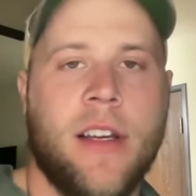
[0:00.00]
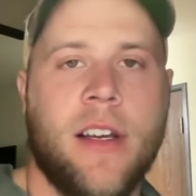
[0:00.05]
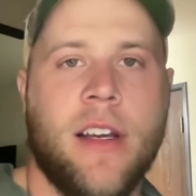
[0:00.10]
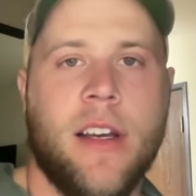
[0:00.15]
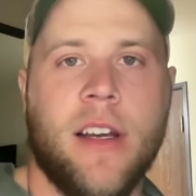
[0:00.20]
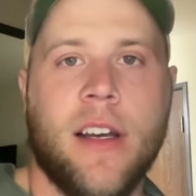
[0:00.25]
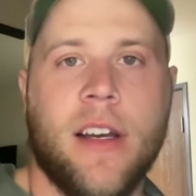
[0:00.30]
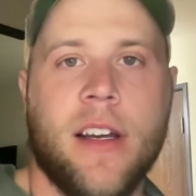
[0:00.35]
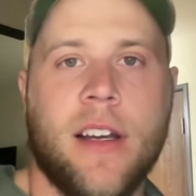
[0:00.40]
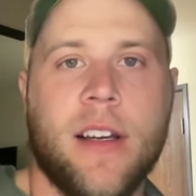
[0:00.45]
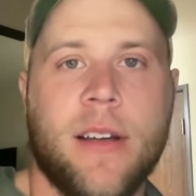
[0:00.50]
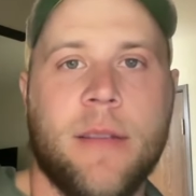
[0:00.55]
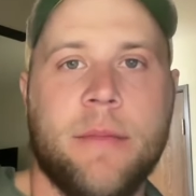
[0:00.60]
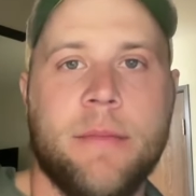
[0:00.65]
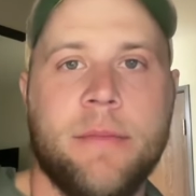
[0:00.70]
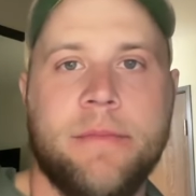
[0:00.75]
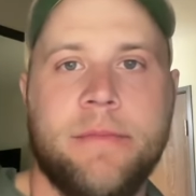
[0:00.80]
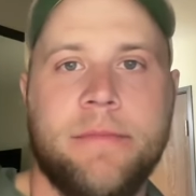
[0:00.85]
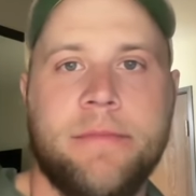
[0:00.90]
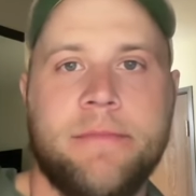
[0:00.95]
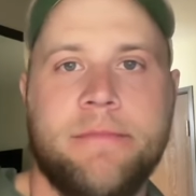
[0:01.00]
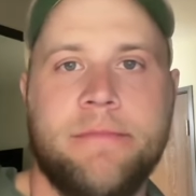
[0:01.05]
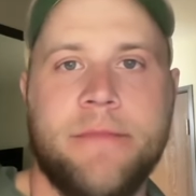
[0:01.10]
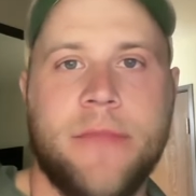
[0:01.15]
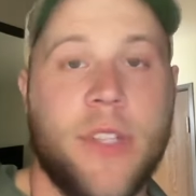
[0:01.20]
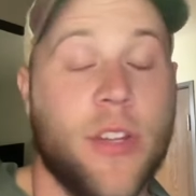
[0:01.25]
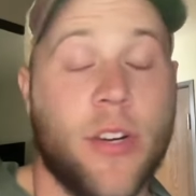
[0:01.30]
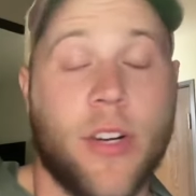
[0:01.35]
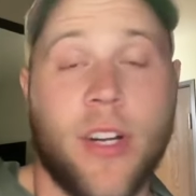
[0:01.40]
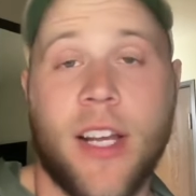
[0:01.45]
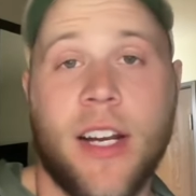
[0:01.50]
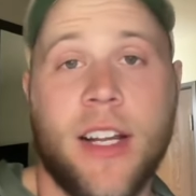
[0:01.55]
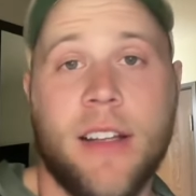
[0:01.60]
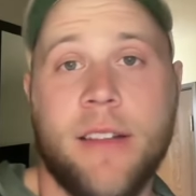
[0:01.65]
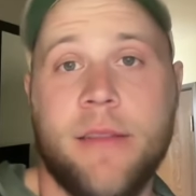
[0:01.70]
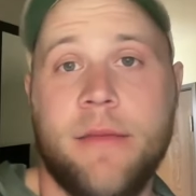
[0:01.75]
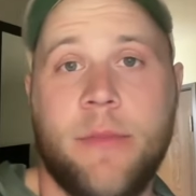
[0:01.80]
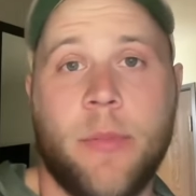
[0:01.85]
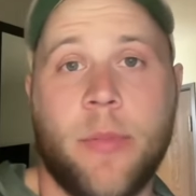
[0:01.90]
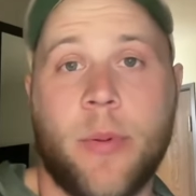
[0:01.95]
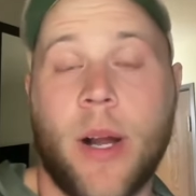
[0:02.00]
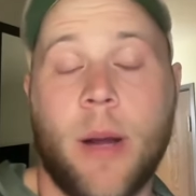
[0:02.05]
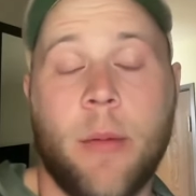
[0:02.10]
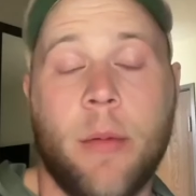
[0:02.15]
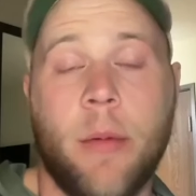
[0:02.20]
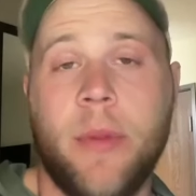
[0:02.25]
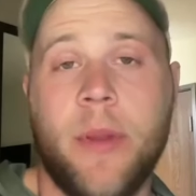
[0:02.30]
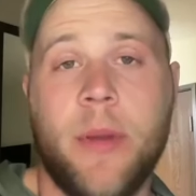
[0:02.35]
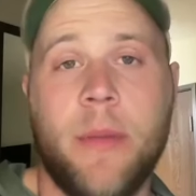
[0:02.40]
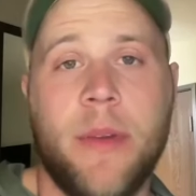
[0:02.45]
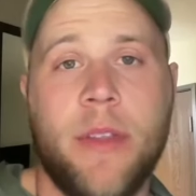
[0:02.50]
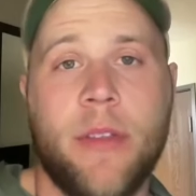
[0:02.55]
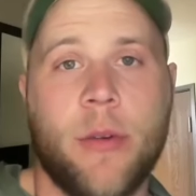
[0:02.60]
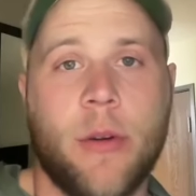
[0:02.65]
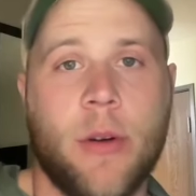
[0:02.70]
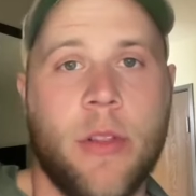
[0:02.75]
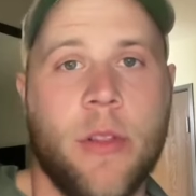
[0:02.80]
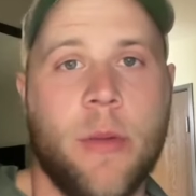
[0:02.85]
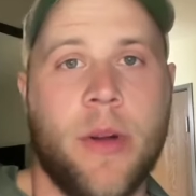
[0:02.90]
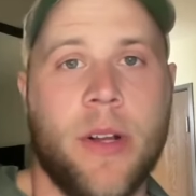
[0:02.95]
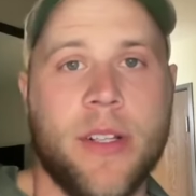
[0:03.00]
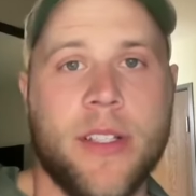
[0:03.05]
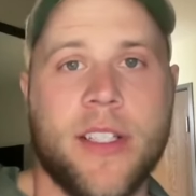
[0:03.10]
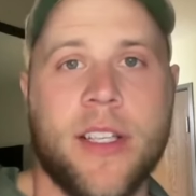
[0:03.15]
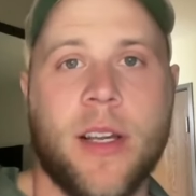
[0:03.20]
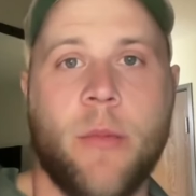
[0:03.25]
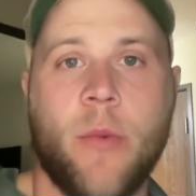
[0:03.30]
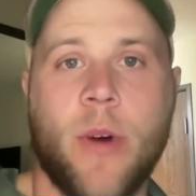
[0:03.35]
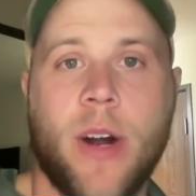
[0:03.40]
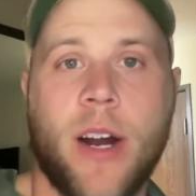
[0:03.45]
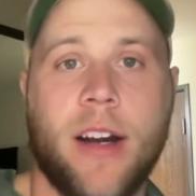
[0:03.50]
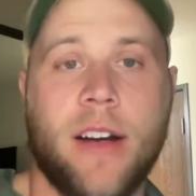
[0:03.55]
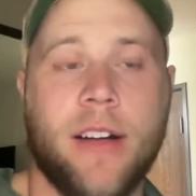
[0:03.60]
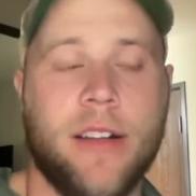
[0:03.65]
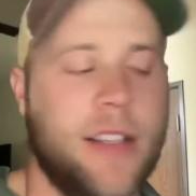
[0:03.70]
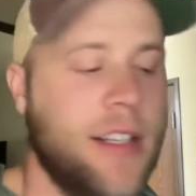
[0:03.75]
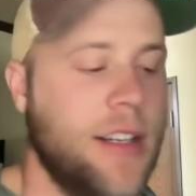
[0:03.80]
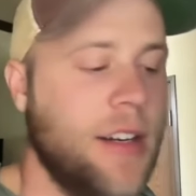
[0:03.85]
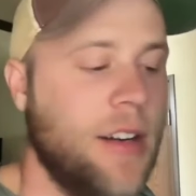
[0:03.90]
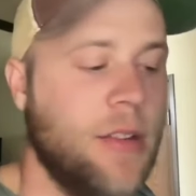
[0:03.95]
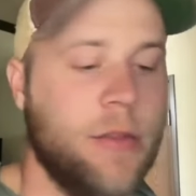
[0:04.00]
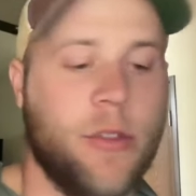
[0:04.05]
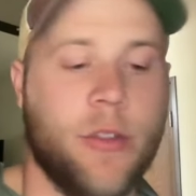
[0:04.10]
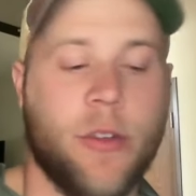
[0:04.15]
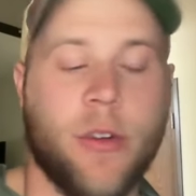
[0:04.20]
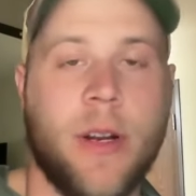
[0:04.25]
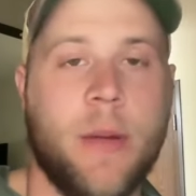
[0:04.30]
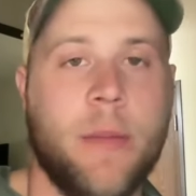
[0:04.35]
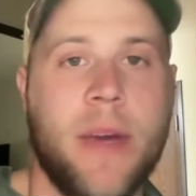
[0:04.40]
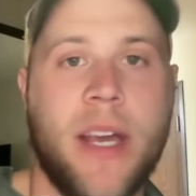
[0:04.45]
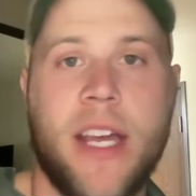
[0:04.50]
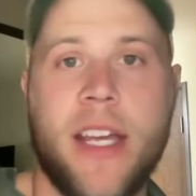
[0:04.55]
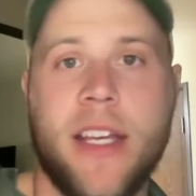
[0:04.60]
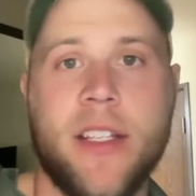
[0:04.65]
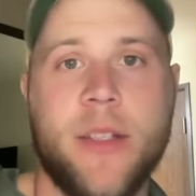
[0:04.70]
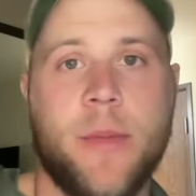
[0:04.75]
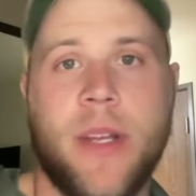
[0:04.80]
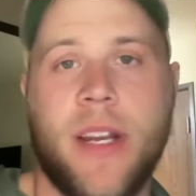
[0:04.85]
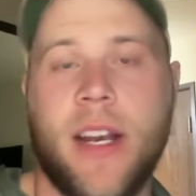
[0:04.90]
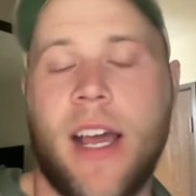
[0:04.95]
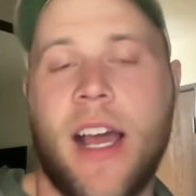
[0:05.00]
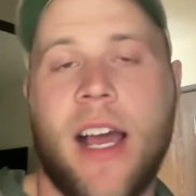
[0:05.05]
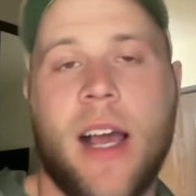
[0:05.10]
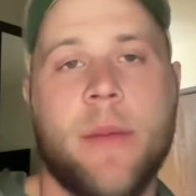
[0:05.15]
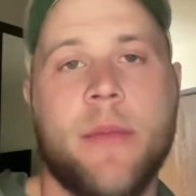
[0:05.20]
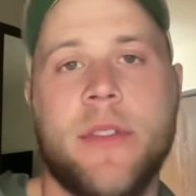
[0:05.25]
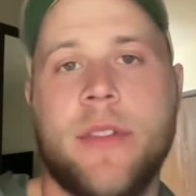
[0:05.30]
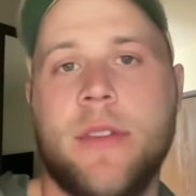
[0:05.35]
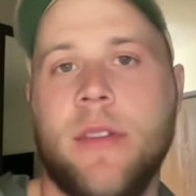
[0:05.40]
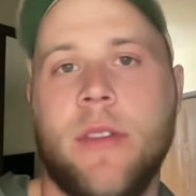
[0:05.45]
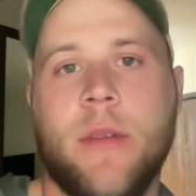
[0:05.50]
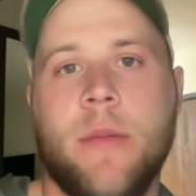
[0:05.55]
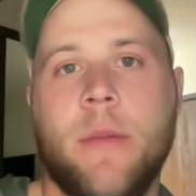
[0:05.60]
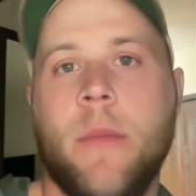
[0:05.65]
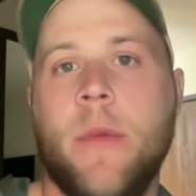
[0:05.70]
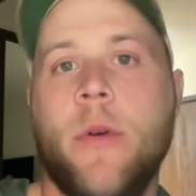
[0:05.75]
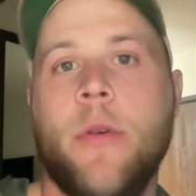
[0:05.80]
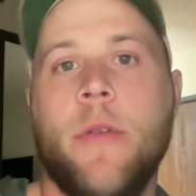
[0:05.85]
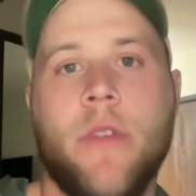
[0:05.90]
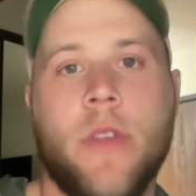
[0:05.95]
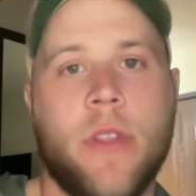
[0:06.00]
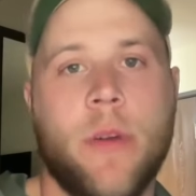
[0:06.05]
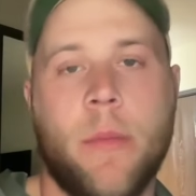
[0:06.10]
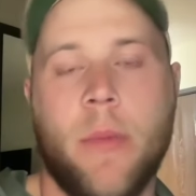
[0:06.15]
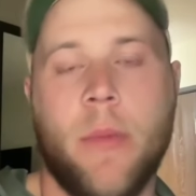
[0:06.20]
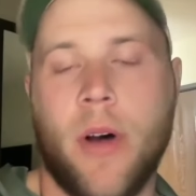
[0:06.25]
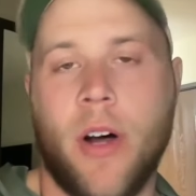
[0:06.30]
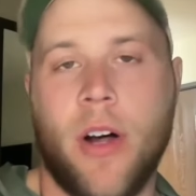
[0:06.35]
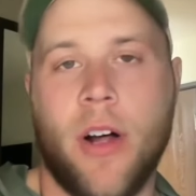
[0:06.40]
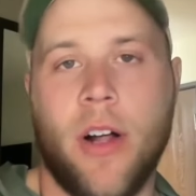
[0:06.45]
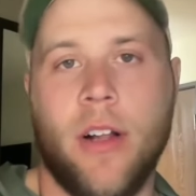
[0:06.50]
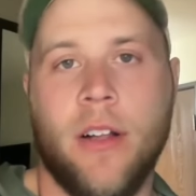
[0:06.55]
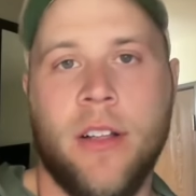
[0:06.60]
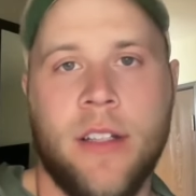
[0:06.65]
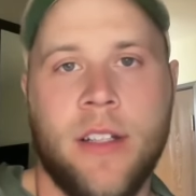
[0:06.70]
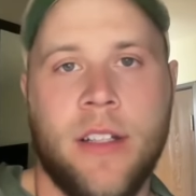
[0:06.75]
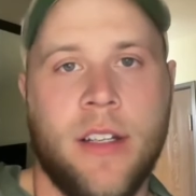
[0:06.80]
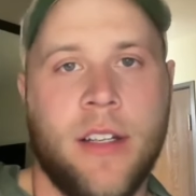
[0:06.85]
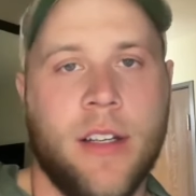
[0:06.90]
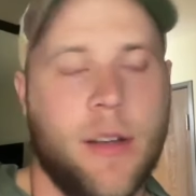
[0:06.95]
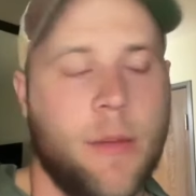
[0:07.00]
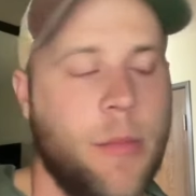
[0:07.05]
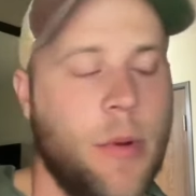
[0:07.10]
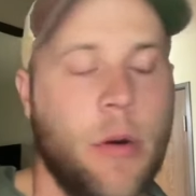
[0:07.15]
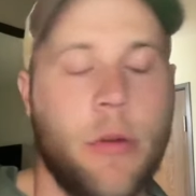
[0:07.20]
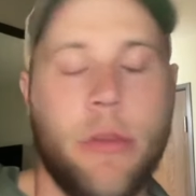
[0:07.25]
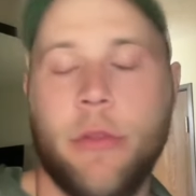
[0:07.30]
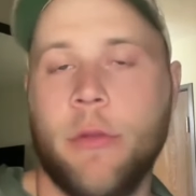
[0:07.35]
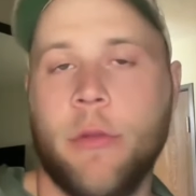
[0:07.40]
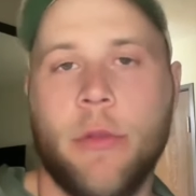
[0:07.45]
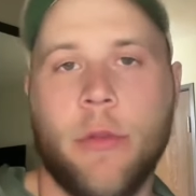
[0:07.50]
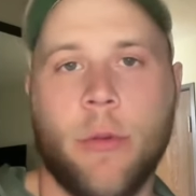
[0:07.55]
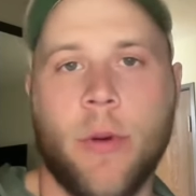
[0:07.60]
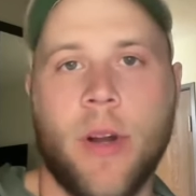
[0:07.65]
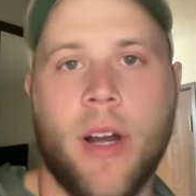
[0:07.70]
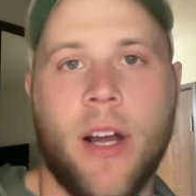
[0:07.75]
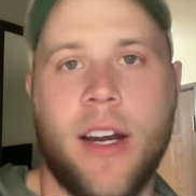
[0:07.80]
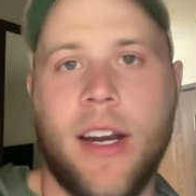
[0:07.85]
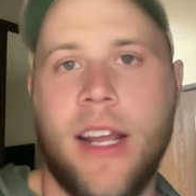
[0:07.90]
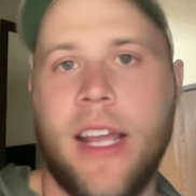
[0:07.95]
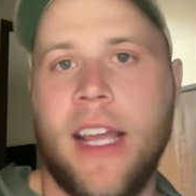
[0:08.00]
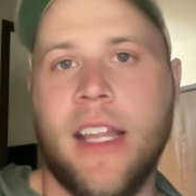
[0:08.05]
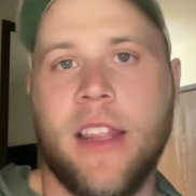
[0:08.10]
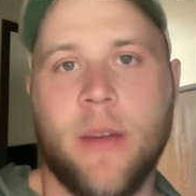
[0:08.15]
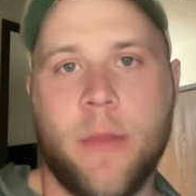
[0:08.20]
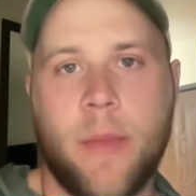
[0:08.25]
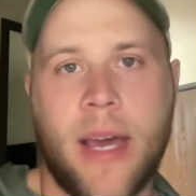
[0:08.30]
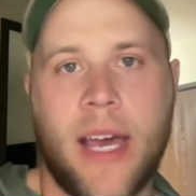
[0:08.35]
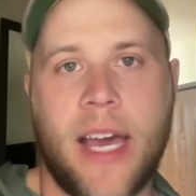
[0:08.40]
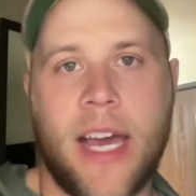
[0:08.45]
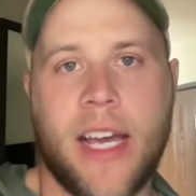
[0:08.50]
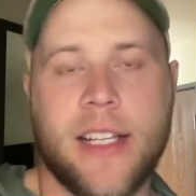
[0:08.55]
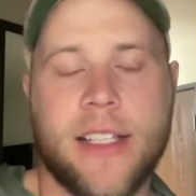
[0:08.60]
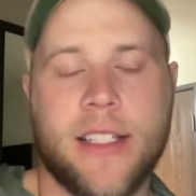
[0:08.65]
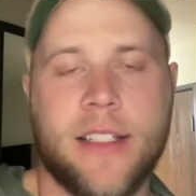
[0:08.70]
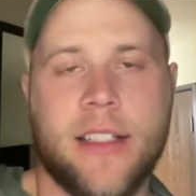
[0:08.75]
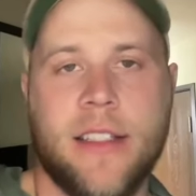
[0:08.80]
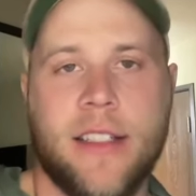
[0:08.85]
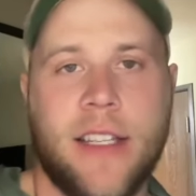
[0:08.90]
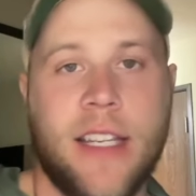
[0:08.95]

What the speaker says: they're going to probably be throwing the ball somewhere. You know, Green Bay has been absolutely moving the ball both through the run and the pass.